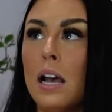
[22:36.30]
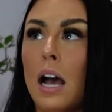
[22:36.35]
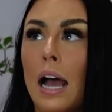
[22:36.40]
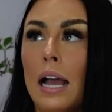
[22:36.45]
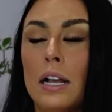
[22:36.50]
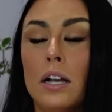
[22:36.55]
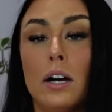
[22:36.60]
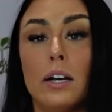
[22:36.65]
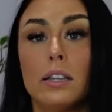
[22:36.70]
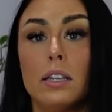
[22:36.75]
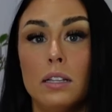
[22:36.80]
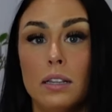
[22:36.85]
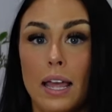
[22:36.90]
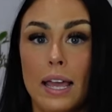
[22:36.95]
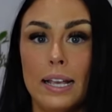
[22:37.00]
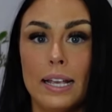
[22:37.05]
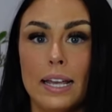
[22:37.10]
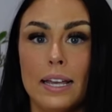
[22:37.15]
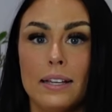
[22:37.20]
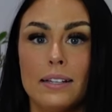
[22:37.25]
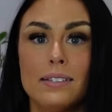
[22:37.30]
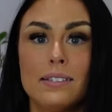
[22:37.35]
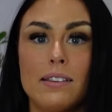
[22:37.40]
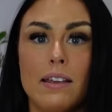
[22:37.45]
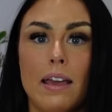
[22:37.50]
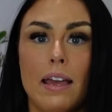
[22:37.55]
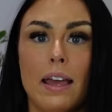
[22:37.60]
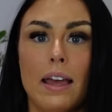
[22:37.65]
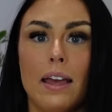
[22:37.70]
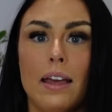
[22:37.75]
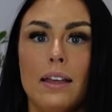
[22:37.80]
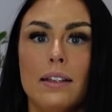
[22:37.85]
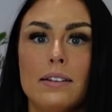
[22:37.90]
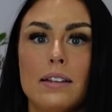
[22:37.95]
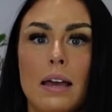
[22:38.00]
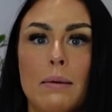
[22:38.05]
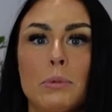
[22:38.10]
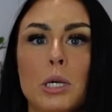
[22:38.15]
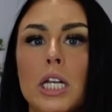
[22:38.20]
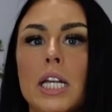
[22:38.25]
I got the leggings, and
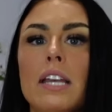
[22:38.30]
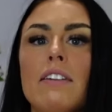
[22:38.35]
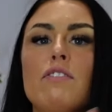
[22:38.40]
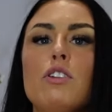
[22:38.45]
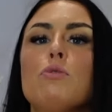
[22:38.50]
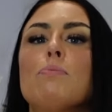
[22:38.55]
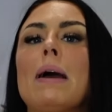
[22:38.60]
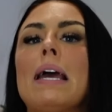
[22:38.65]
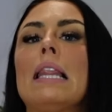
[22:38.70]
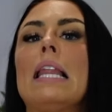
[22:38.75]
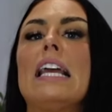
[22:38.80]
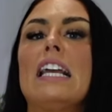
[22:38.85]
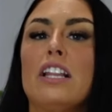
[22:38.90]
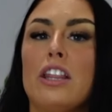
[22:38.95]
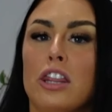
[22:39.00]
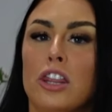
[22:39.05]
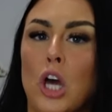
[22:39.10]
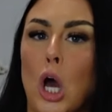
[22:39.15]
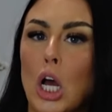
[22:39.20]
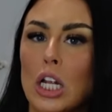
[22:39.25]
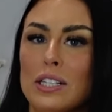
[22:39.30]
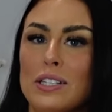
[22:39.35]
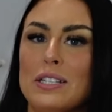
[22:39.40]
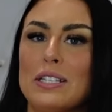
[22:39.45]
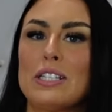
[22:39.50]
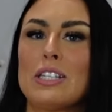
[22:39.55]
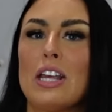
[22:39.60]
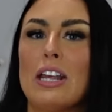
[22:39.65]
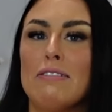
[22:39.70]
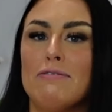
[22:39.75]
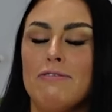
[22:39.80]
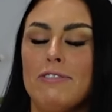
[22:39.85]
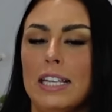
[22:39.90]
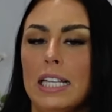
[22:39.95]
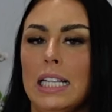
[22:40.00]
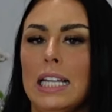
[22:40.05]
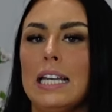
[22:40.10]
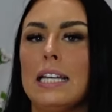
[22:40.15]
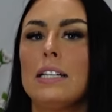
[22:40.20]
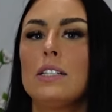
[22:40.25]
I'm gonna give you my like thoughts and
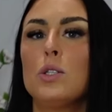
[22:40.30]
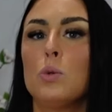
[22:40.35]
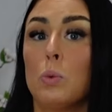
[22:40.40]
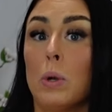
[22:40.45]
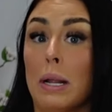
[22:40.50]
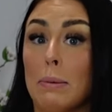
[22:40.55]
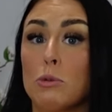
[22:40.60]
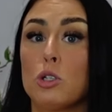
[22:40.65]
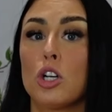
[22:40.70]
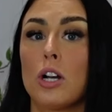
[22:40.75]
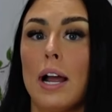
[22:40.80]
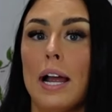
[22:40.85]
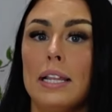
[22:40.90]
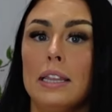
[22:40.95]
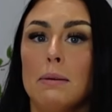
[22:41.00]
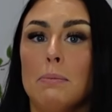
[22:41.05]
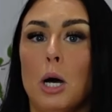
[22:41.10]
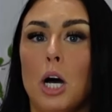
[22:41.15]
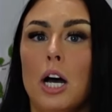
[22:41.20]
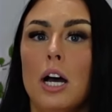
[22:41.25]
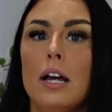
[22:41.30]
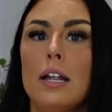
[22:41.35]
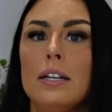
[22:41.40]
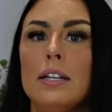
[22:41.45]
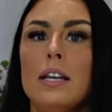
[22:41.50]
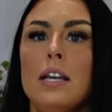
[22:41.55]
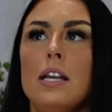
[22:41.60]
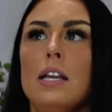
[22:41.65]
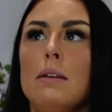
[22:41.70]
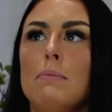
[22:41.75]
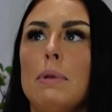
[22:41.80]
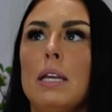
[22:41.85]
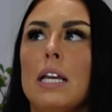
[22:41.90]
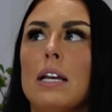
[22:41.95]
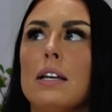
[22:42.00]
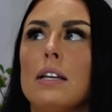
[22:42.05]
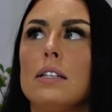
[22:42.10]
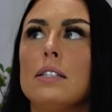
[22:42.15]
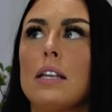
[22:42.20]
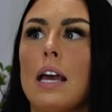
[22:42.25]
feelings when I'm trying them on,
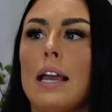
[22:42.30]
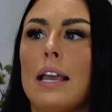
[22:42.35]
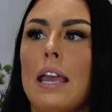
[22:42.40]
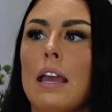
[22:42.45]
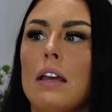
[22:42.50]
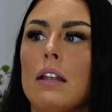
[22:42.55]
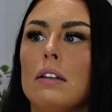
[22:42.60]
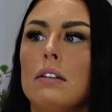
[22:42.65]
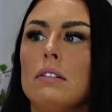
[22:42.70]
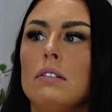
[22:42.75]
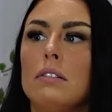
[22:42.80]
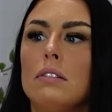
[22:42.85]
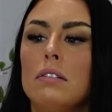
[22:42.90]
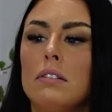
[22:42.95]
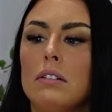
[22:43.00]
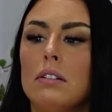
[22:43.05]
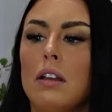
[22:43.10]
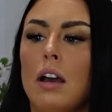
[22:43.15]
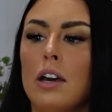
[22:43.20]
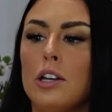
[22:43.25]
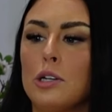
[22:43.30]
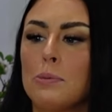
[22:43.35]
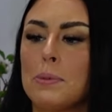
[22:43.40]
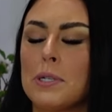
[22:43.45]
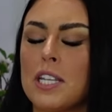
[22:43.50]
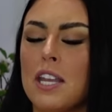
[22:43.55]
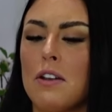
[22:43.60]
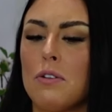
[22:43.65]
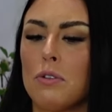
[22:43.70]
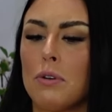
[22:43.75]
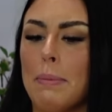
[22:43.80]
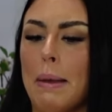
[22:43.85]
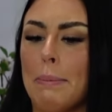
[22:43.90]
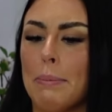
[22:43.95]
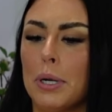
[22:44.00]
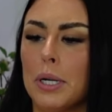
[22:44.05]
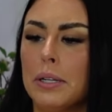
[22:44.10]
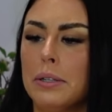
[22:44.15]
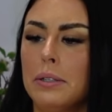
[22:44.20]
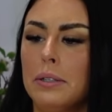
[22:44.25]
because I can't 100%
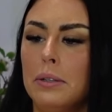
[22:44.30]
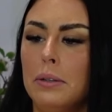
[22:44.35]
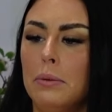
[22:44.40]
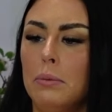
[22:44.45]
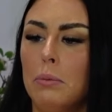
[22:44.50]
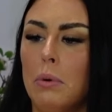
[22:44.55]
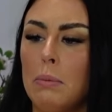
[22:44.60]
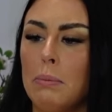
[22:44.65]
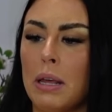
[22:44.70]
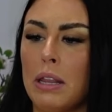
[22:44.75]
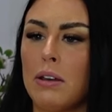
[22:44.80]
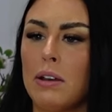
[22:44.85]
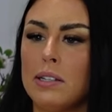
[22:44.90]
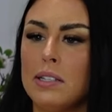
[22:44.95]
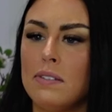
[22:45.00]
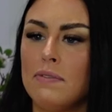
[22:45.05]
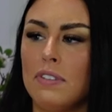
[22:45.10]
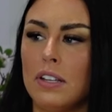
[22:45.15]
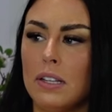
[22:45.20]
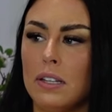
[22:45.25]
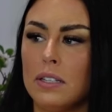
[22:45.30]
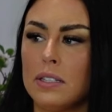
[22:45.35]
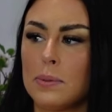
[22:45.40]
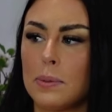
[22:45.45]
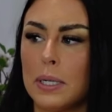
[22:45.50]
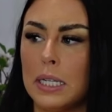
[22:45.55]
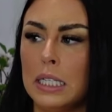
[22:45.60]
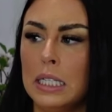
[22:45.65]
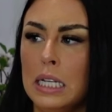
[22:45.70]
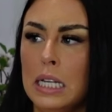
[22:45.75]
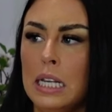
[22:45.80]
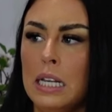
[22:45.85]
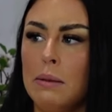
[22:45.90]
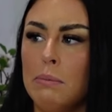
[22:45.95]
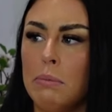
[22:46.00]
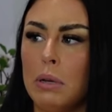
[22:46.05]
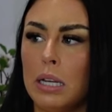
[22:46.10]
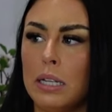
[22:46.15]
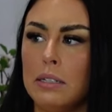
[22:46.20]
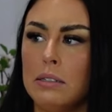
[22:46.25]
remember what my thoughts and feelings were,
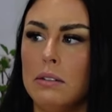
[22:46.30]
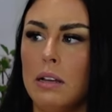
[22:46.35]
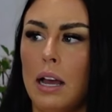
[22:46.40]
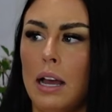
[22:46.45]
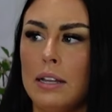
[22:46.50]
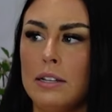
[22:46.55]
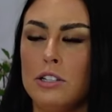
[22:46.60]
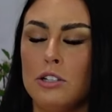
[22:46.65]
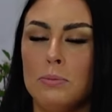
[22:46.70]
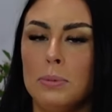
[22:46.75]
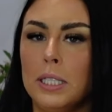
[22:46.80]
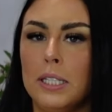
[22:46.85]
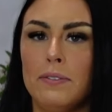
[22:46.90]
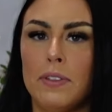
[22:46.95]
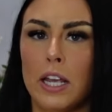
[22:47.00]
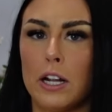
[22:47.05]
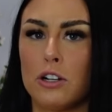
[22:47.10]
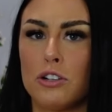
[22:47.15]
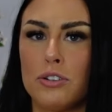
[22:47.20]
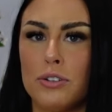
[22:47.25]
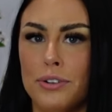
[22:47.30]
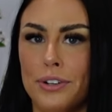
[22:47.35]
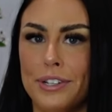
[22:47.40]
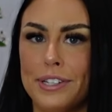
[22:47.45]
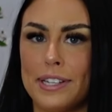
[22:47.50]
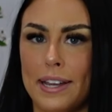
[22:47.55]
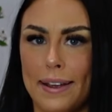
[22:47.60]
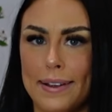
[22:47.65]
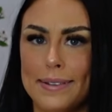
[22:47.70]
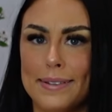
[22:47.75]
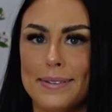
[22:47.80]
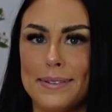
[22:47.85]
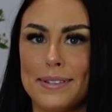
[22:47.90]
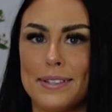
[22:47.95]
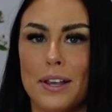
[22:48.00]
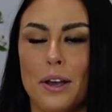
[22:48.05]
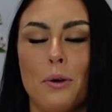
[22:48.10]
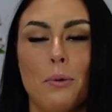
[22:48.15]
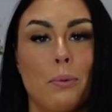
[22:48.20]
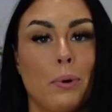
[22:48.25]
but I do believe they are true to size.
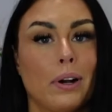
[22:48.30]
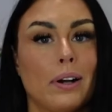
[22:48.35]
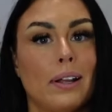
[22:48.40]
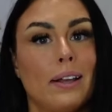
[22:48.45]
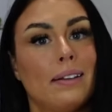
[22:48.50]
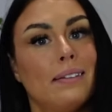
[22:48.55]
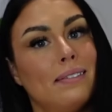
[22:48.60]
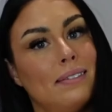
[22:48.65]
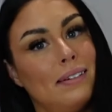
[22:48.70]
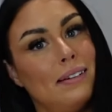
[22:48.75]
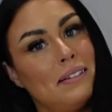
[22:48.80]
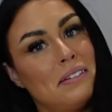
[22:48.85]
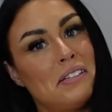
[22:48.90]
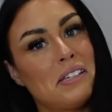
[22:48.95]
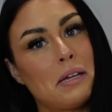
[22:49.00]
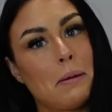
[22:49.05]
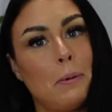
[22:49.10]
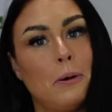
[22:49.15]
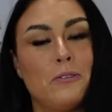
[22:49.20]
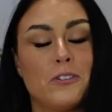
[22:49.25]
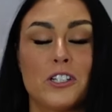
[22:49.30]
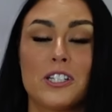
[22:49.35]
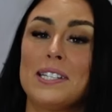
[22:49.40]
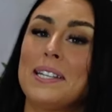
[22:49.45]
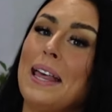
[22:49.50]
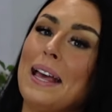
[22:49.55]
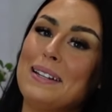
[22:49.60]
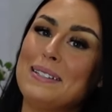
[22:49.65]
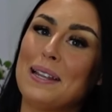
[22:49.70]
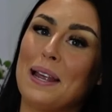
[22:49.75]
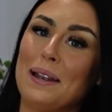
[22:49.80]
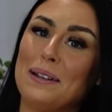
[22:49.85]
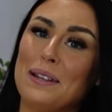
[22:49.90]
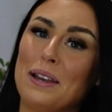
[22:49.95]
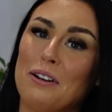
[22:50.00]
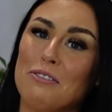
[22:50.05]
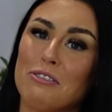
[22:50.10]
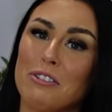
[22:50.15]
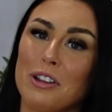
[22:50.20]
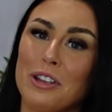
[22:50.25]
So we're gonna skip over to that,
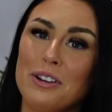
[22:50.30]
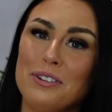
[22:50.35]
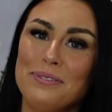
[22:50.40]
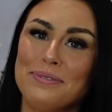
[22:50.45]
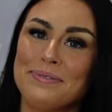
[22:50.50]
Danielle, for you.